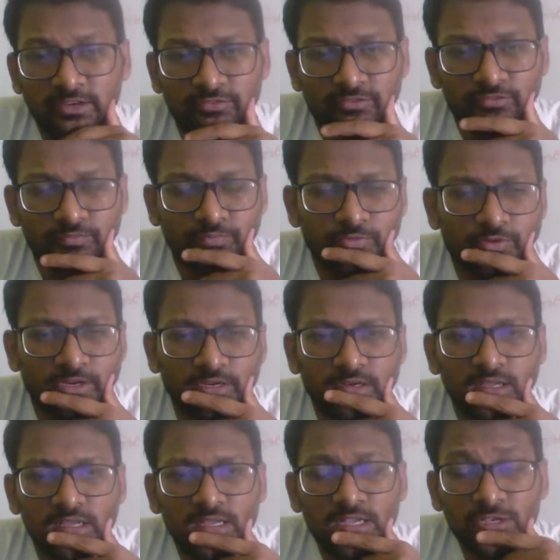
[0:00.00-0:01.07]
PDF,
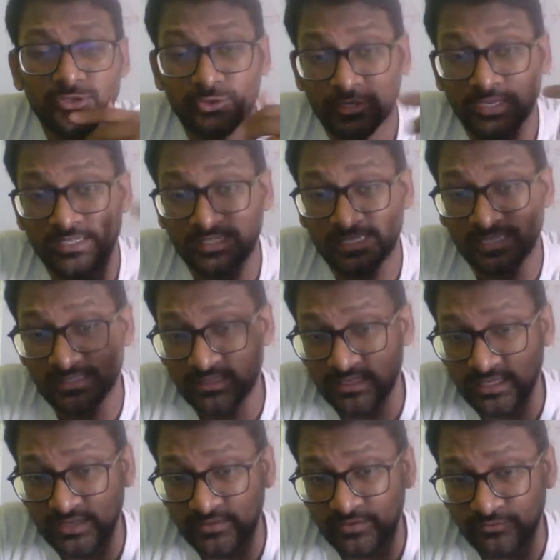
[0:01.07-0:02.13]
right? So you can
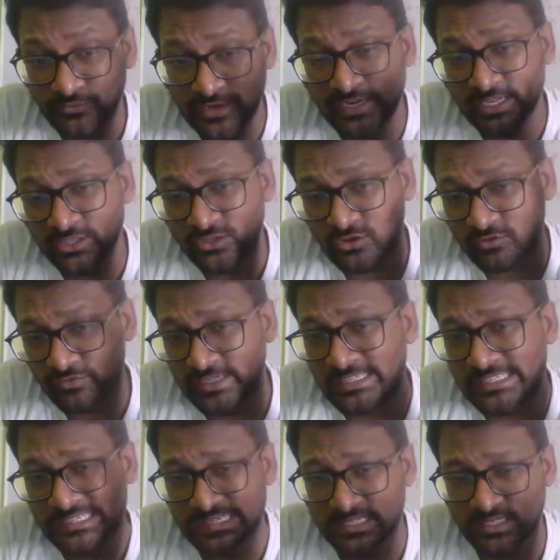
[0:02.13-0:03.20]
see the even weightage
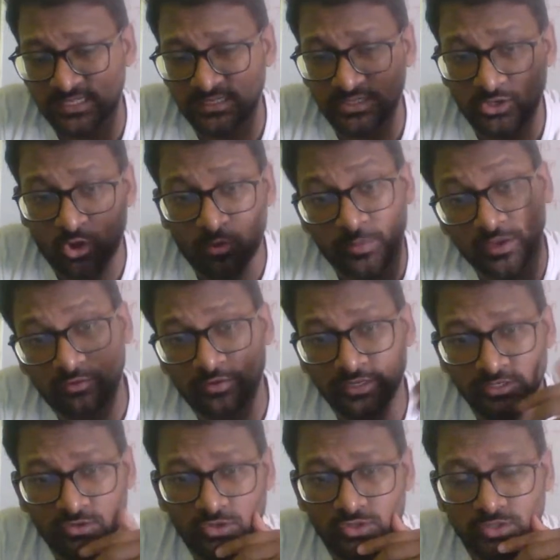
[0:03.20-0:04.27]
of each lesson topic
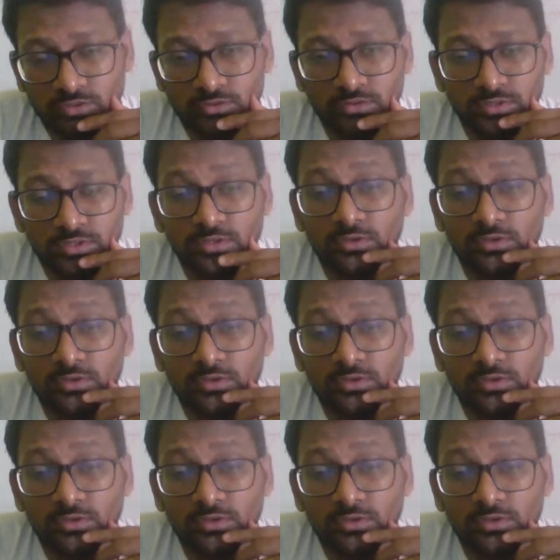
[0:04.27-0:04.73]
wise also.